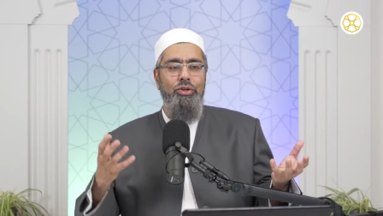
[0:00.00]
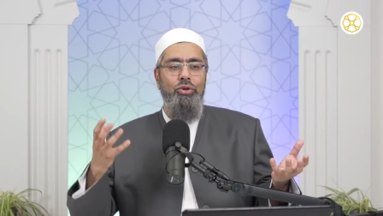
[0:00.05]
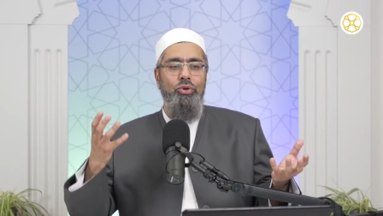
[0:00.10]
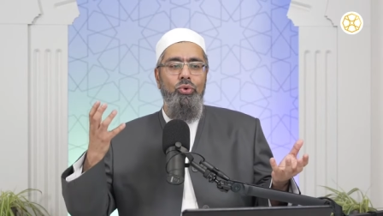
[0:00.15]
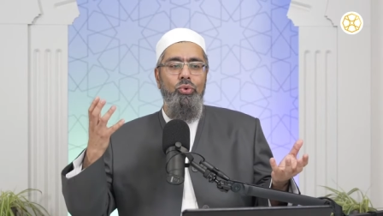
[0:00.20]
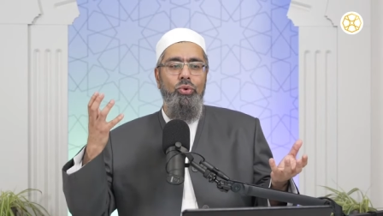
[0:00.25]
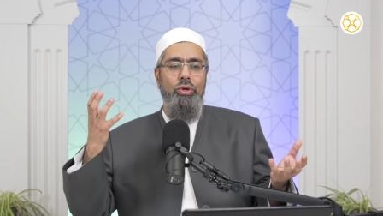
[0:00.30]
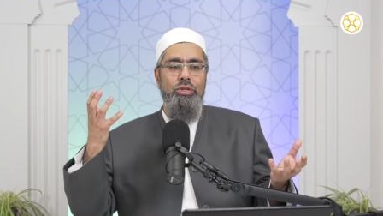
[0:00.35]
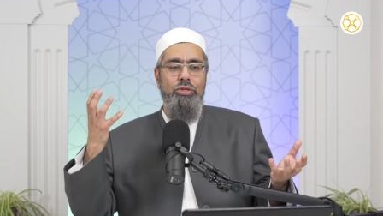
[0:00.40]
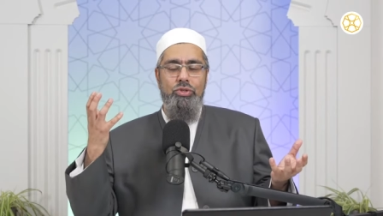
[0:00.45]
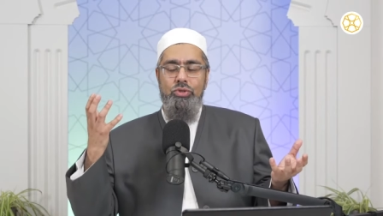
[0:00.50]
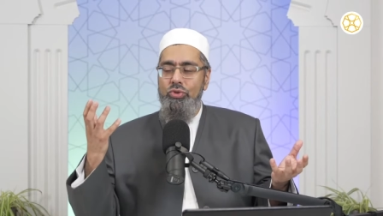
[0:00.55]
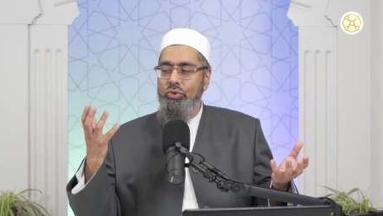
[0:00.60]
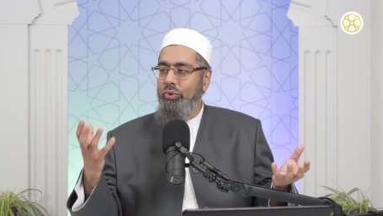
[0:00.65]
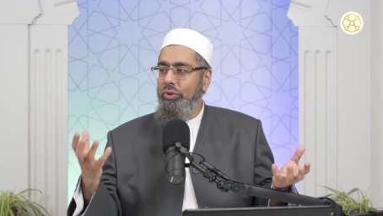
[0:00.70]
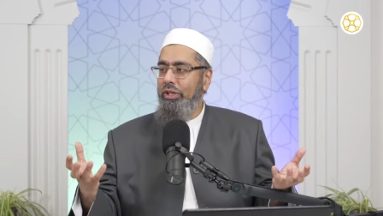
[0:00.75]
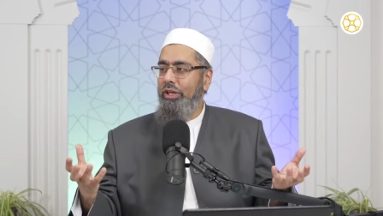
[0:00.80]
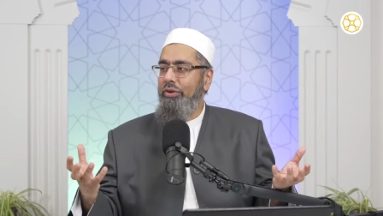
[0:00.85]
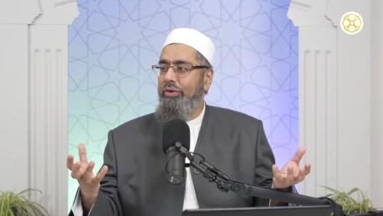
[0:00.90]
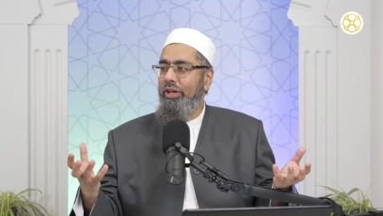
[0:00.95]
who is
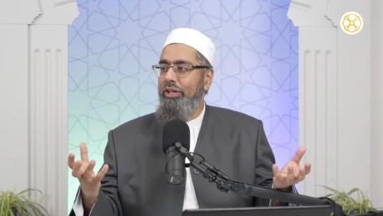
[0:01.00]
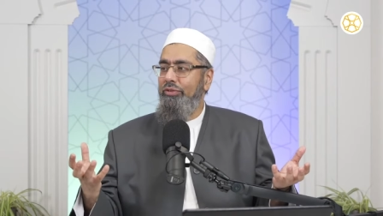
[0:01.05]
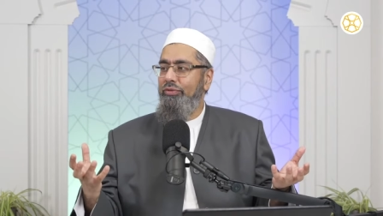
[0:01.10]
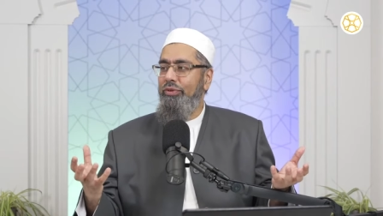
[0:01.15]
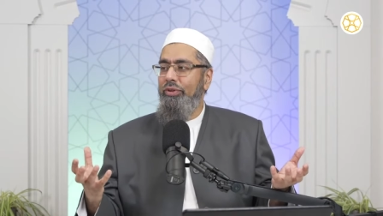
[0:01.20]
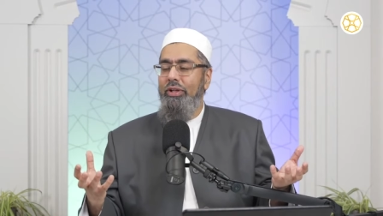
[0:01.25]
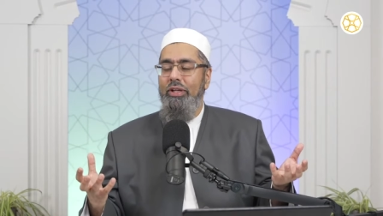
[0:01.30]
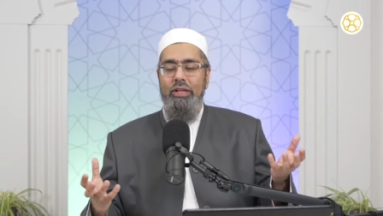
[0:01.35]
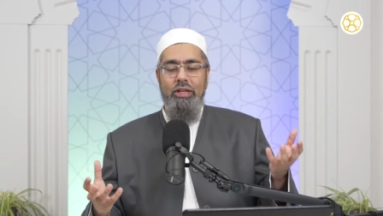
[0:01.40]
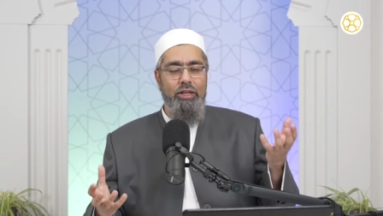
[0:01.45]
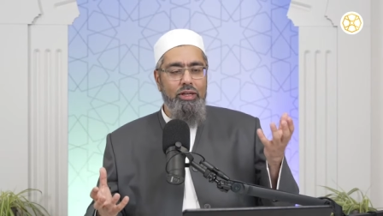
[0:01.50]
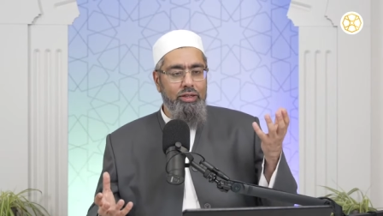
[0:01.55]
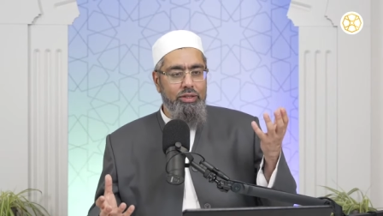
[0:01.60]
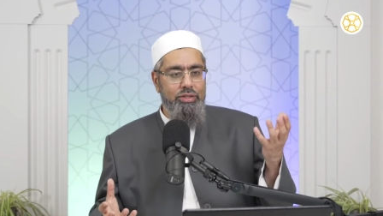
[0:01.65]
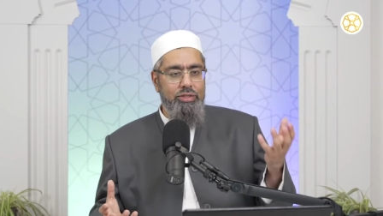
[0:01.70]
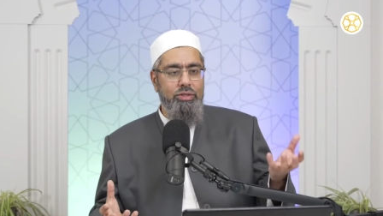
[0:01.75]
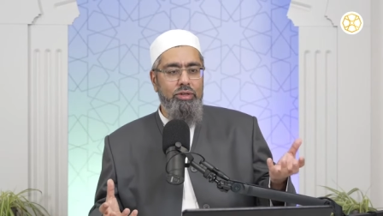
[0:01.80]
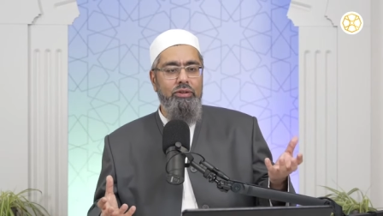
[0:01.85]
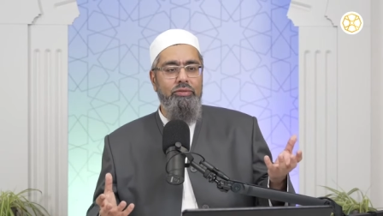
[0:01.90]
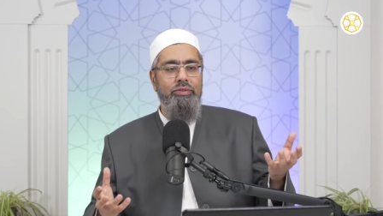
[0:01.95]
truly grateful? A
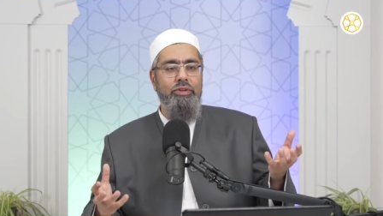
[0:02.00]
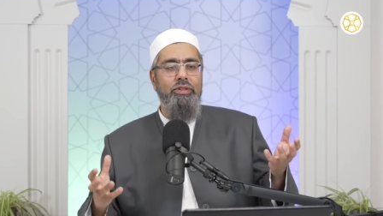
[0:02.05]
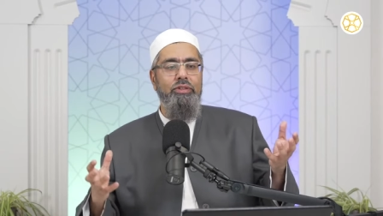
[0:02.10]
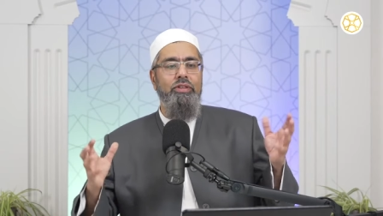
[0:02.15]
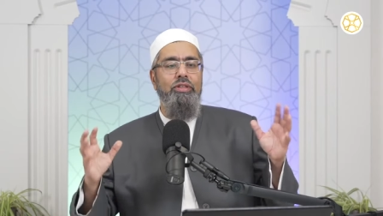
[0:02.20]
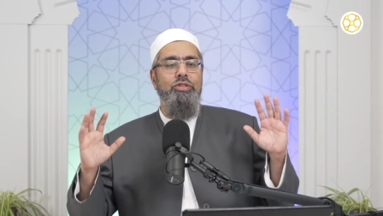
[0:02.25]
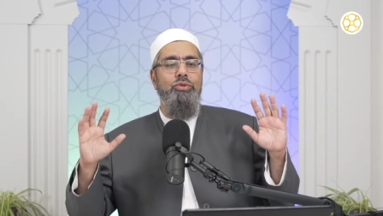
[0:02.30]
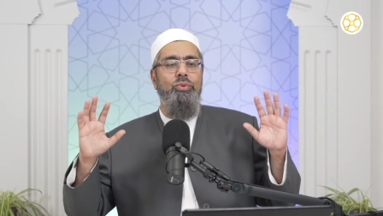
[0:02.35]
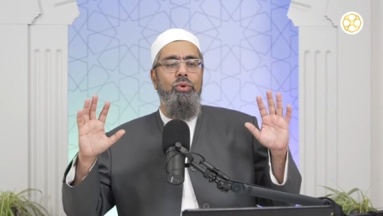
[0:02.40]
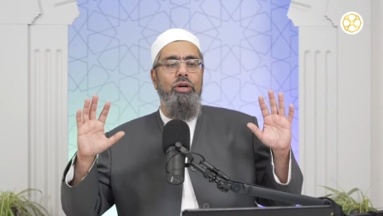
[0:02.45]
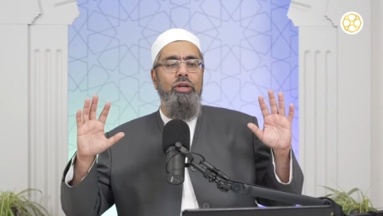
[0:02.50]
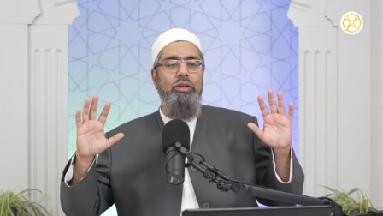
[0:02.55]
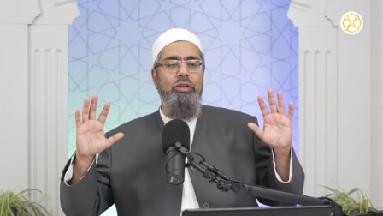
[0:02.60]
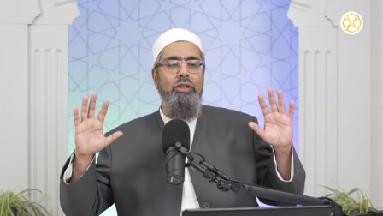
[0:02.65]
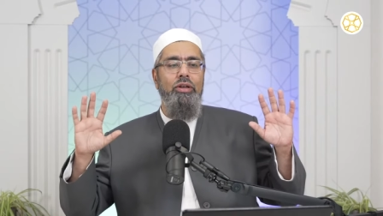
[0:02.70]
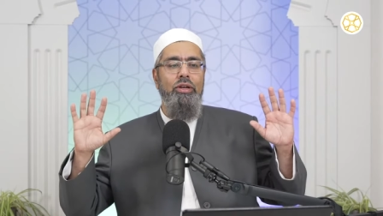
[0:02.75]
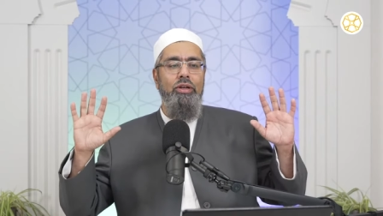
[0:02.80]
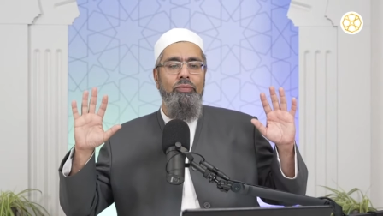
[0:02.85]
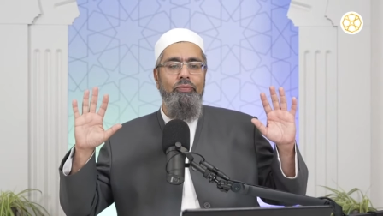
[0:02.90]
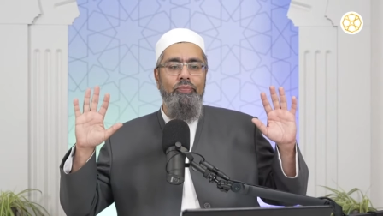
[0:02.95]
servant is one
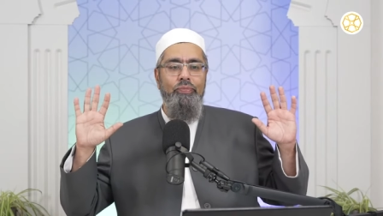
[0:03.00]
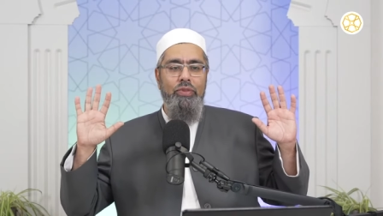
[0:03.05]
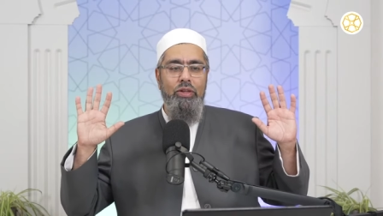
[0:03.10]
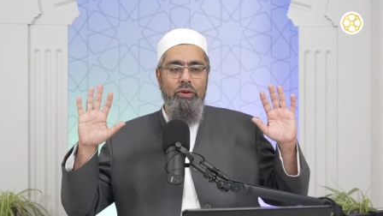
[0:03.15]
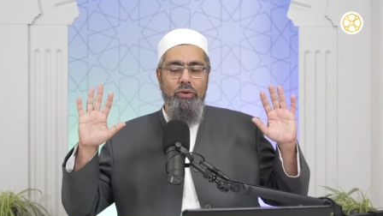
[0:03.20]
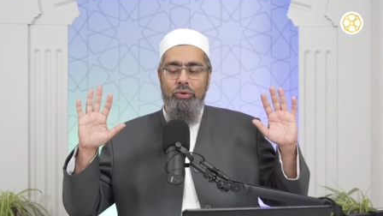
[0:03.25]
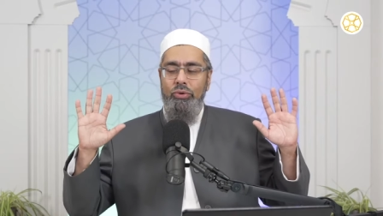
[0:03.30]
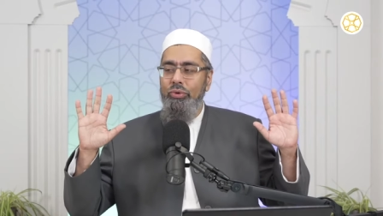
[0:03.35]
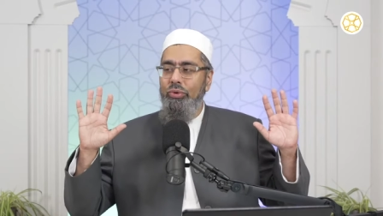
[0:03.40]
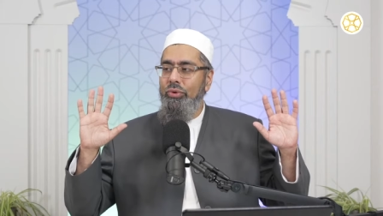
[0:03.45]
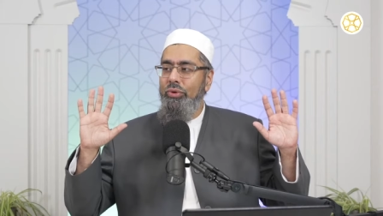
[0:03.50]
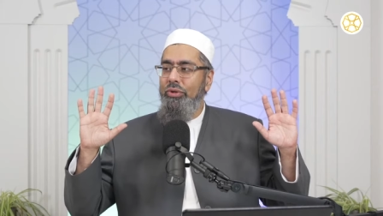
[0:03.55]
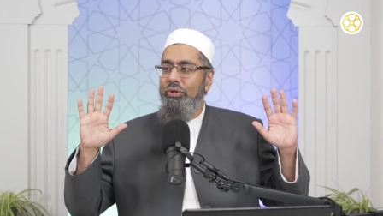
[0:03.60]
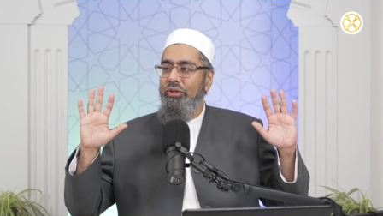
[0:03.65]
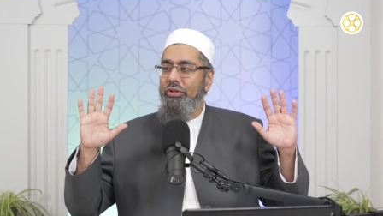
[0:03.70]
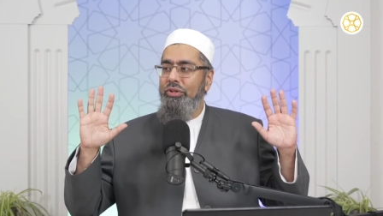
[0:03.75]
who